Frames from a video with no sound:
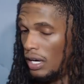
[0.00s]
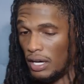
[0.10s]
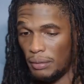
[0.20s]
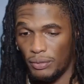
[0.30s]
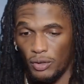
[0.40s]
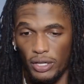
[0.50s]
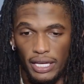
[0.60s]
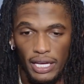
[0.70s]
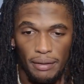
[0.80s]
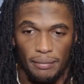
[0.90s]
um, before the
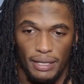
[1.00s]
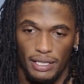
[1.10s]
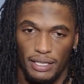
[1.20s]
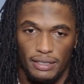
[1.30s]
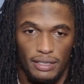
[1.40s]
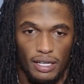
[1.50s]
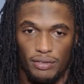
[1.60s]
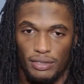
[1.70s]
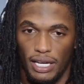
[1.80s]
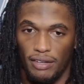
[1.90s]
game, and then
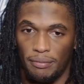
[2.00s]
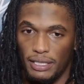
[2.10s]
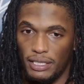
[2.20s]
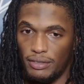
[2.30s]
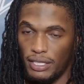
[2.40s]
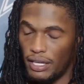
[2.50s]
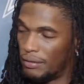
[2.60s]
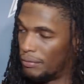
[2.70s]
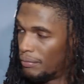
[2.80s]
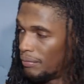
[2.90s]
hopefully have him out there for the
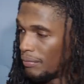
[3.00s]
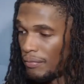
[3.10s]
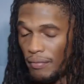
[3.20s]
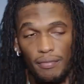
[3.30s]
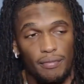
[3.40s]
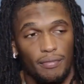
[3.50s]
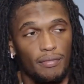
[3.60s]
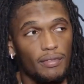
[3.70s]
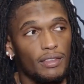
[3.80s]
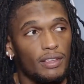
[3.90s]
game.
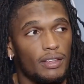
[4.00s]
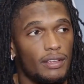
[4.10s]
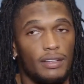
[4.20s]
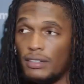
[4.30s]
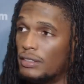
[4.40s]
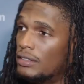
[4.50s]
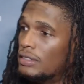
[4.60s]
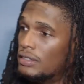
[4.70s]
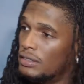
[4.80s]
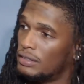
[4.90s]
CeeDee,
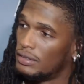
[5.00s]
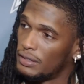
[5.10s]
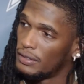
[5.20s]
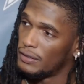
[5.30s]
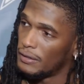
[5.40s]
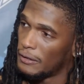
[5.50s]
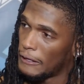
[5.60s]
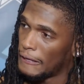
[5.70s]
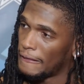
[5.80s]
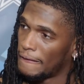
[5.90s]
how important is it to have
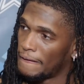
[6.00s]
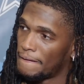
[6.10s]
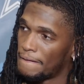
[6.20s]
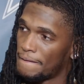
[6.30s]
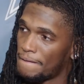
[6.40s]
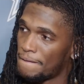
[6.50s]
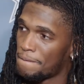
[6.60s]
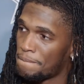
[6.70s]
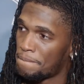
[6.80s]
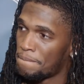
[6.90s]
a connection with
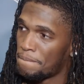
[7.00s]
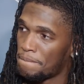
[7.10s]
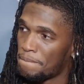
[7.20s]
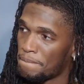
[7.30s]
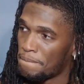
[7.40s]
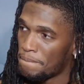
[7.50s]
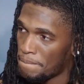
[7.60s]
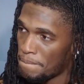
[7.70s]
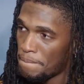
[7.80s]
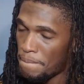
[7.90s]
especially going
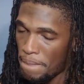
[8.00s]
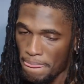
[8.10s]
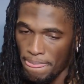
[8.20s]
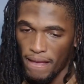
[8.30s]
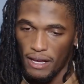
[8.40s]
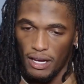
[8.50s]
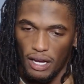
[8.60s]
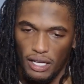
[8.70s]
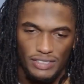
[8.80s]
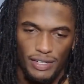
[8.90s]
to this
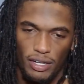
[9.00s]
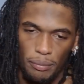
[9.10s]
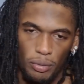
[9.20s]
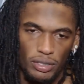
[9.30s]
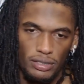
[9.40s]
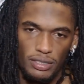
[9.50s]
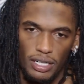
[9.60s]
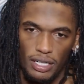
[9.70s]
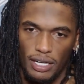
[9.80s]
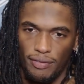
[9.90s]
Uh, it's very important.
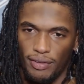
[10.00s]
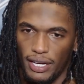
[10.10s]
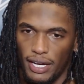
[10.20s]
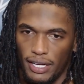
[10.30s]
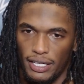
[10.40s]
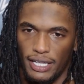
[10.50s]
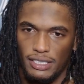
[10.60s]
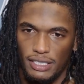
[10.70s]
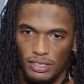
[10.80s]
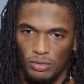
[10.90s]
Uh, I feel like our
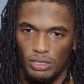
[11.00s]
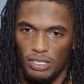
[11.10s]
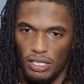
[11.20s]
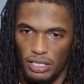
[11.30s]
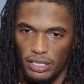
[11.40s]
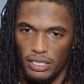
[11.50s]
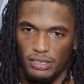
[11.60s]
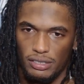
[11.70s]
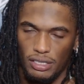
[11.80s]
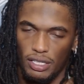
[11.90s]
connection is what's going to lead
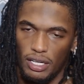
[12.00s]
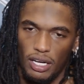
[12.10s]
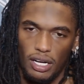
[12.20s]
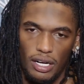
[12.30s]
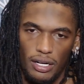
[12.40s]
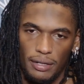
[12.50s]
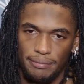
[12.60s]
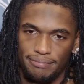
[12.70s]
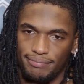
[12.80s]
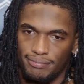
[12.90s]
us
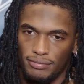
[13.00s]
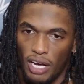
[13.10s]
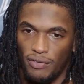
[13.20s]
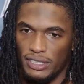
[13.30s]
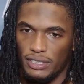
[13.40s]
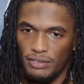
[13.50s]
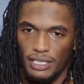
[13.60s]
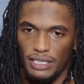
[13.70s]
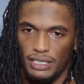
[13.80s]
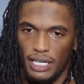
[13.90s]
um,
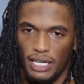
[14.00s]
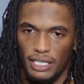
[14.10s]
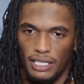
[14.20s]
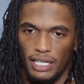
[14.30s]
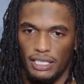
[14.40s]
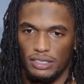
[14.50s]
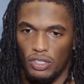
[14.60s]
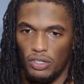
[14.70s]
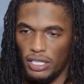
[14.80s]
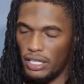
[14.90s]
offensively and kind of get us
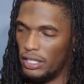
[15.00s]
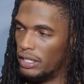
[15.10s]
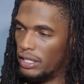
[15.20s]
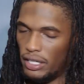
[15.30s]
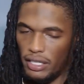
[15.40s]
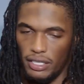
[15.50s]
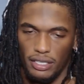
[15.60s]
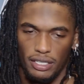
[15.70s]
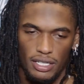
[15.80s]
going again. And uh,